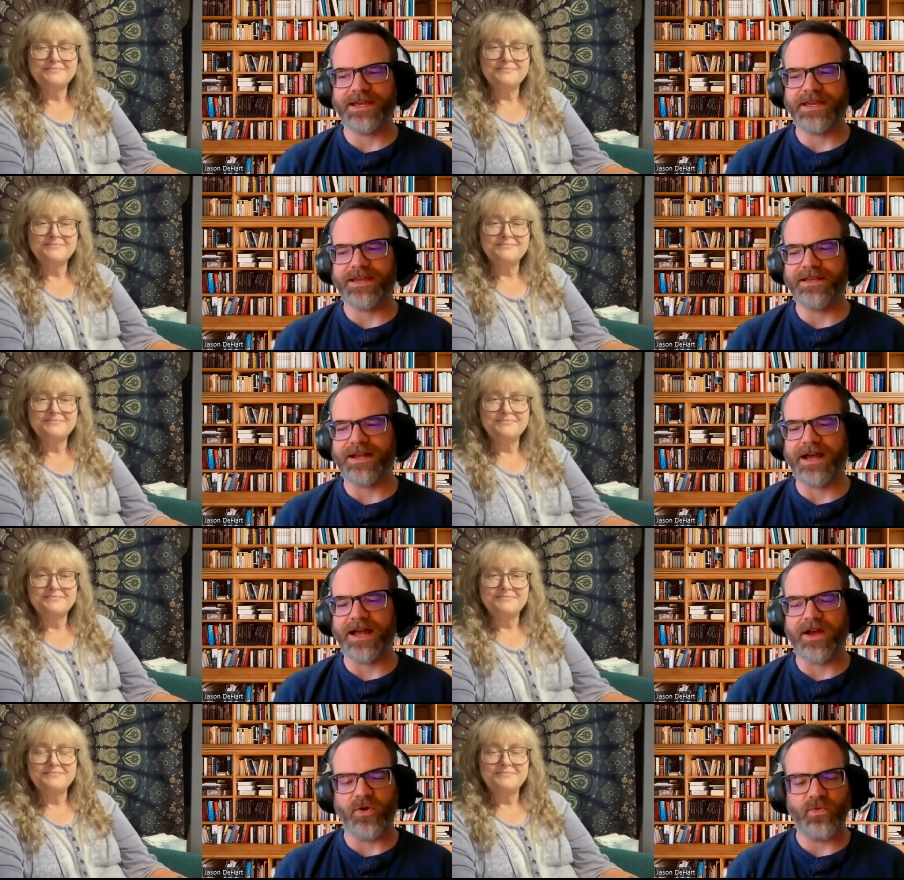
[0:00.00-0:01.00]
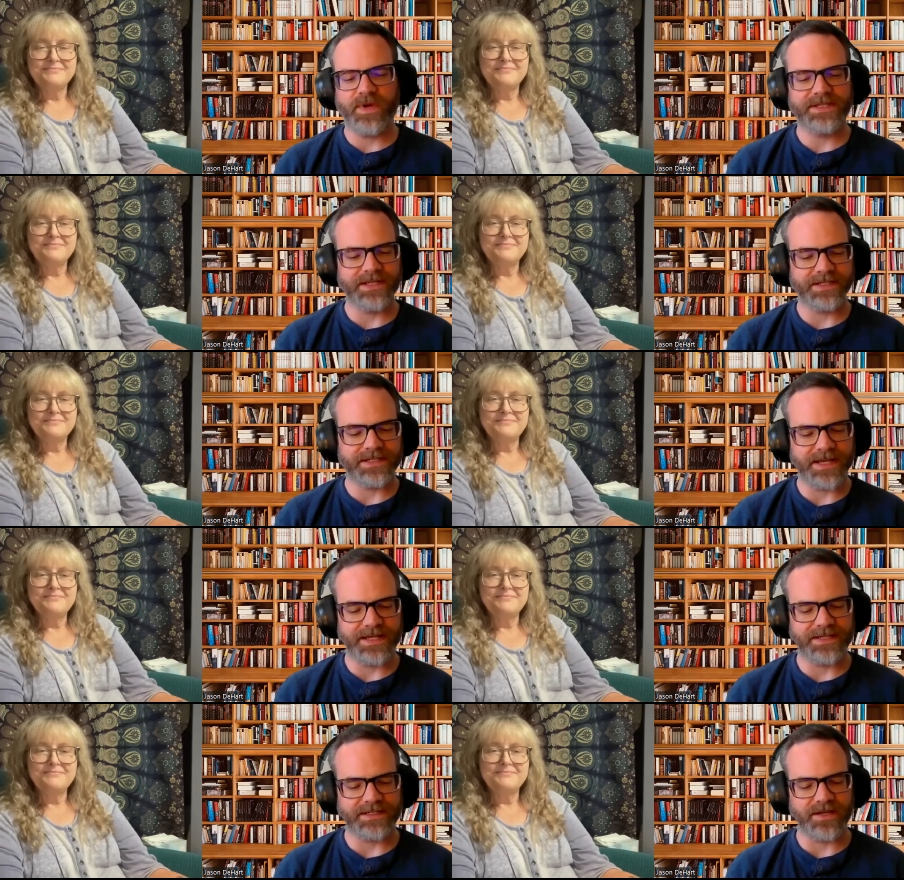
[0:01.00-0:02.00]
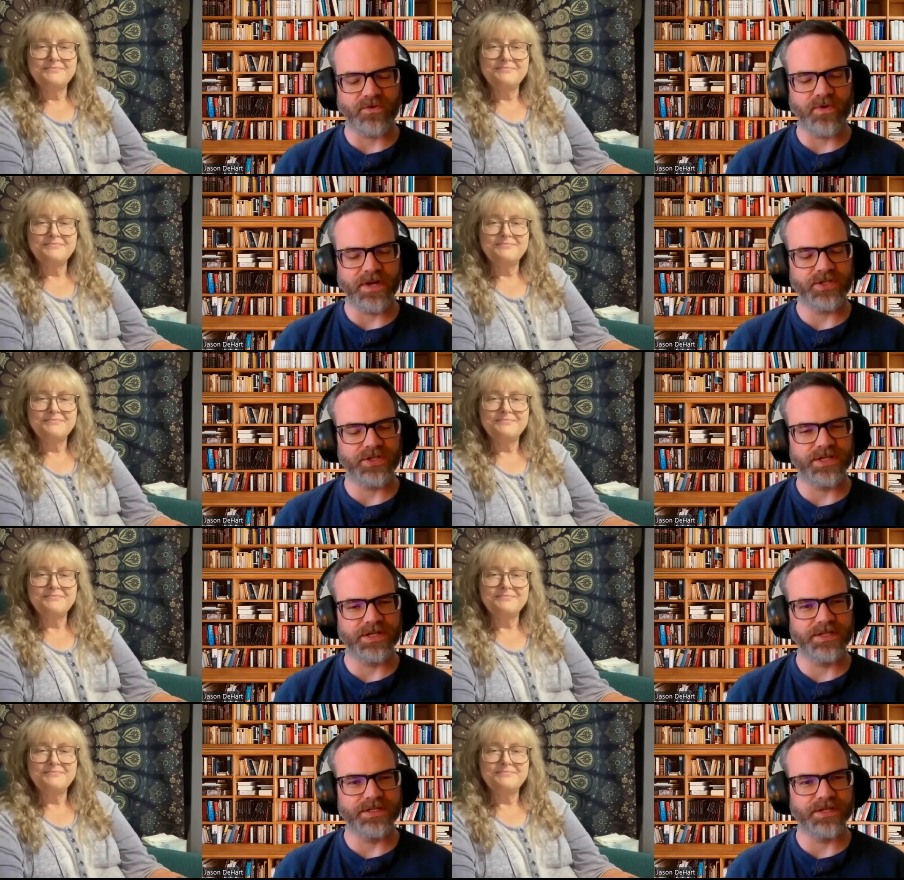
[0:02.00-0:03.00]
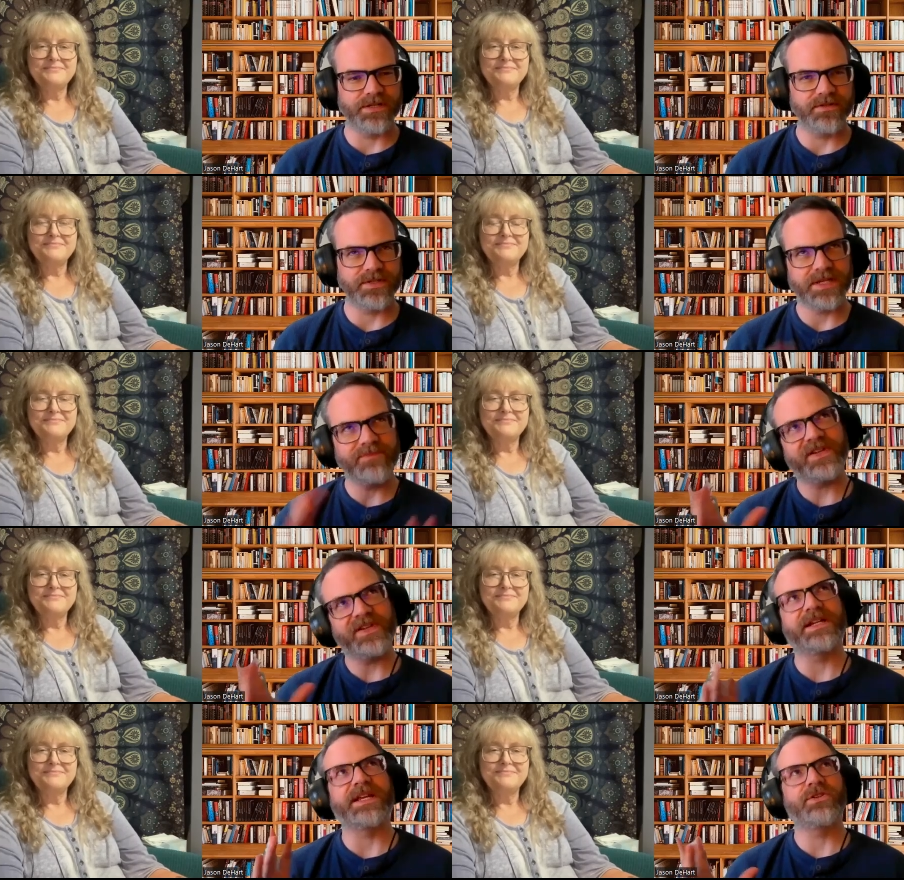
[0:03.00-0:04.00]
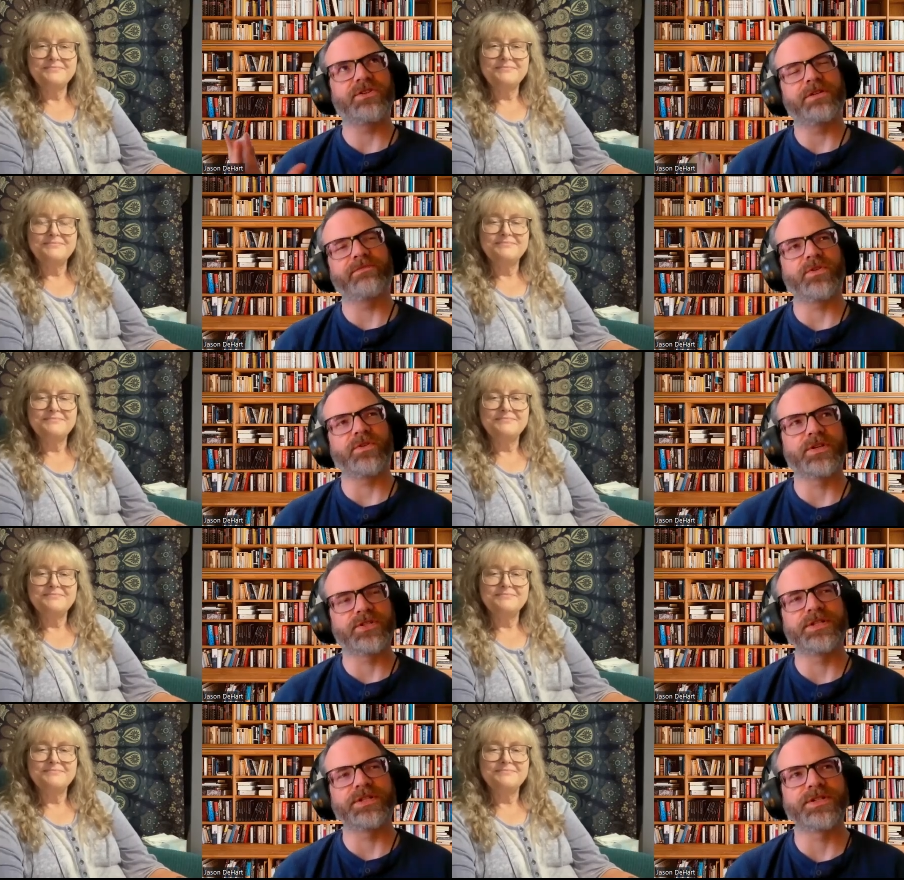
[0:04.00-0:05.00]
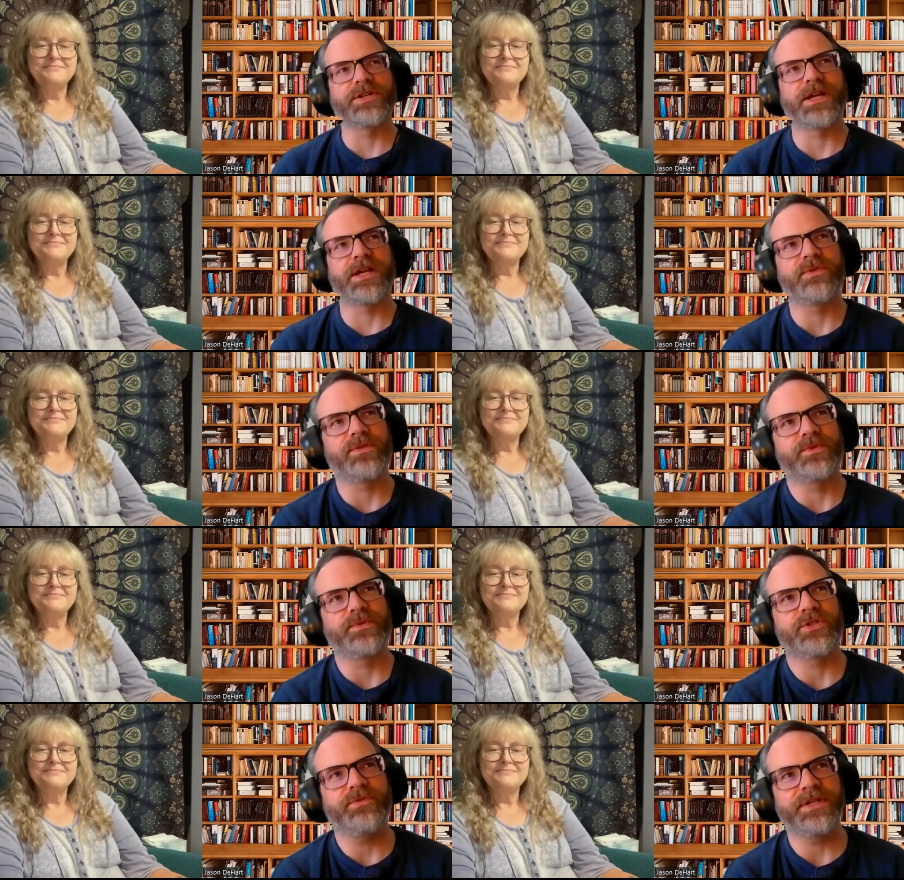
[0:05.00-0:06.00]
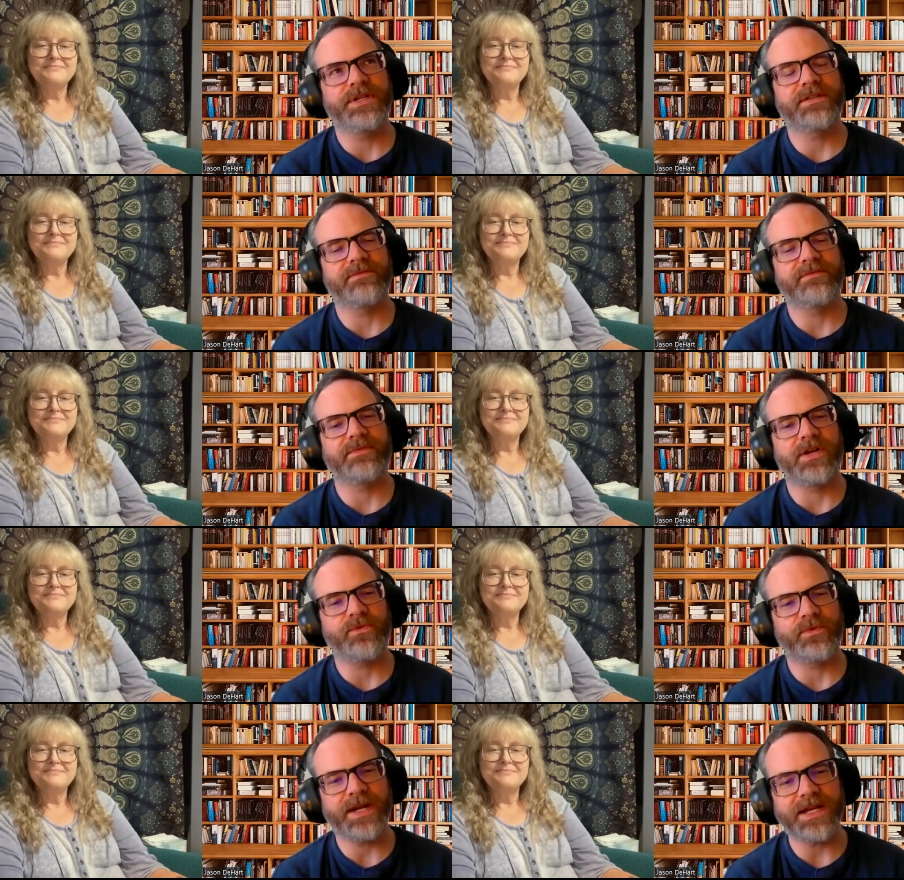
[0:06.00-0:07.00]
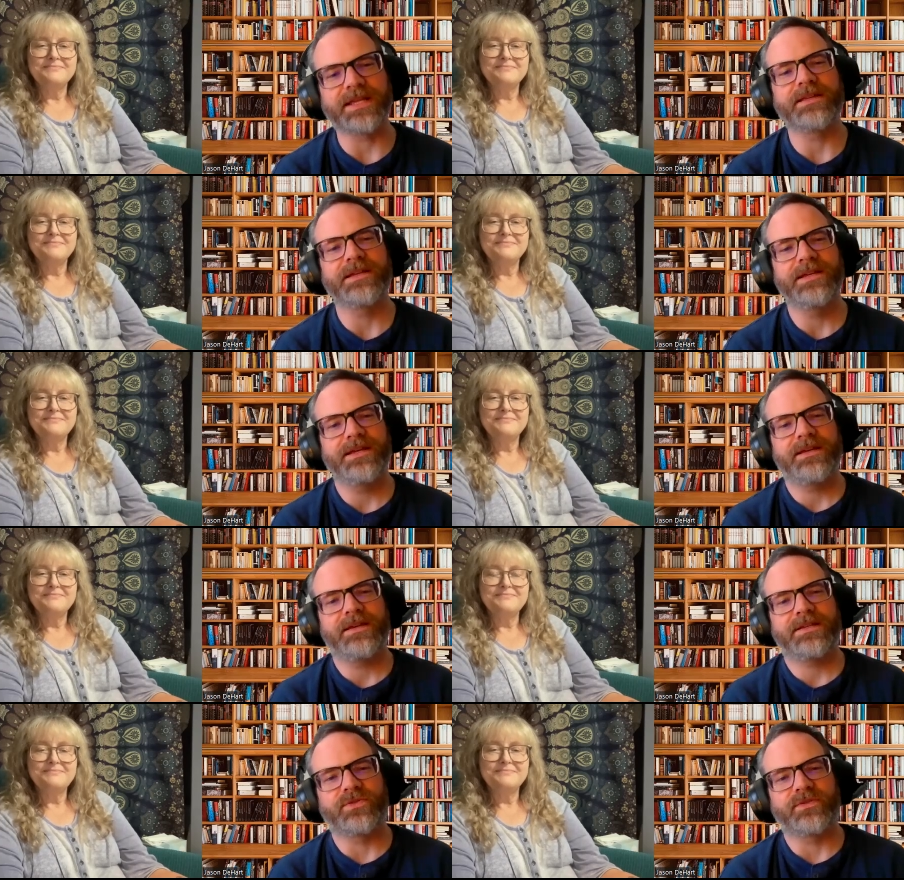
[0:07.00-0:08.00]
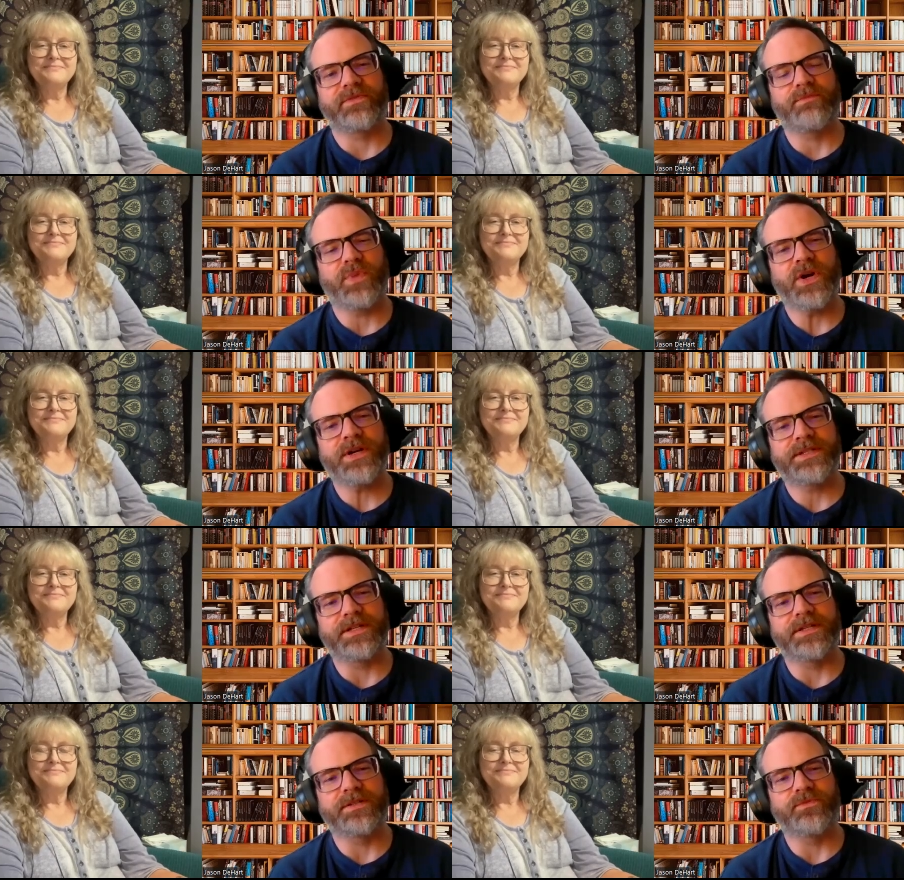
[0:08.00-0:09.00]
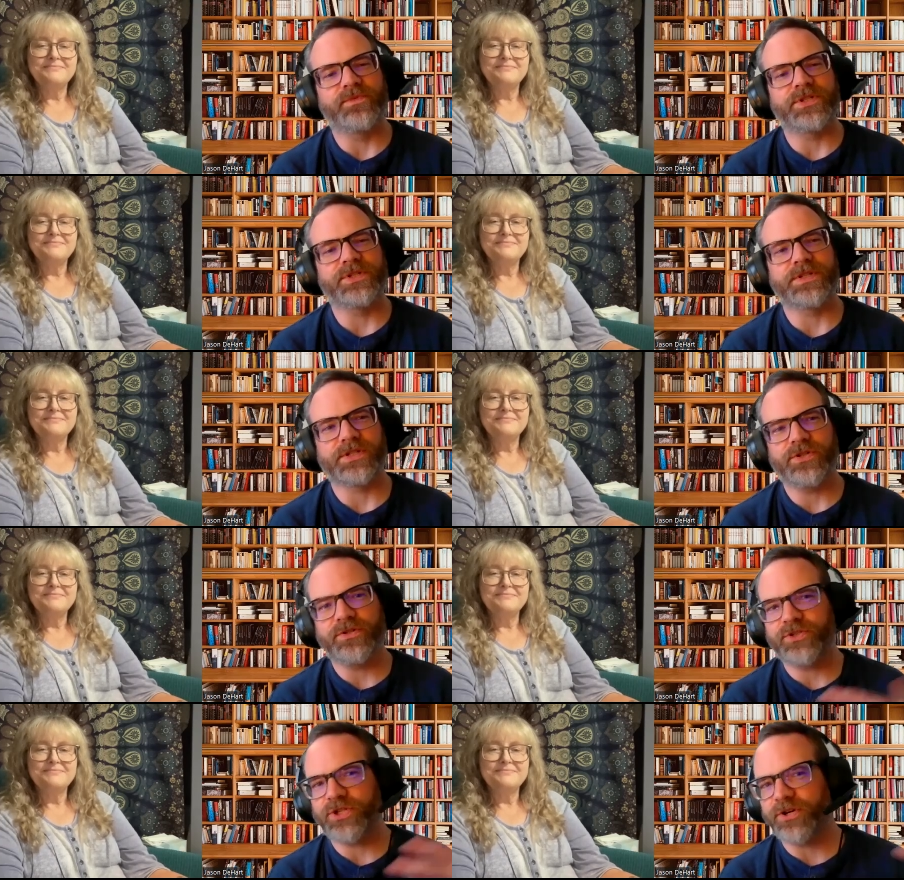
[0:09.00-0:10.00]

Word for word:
Speaker 1: And I always like to ask a question, some variation of a question to start out with, which you and I have already sort of embarked on, which is your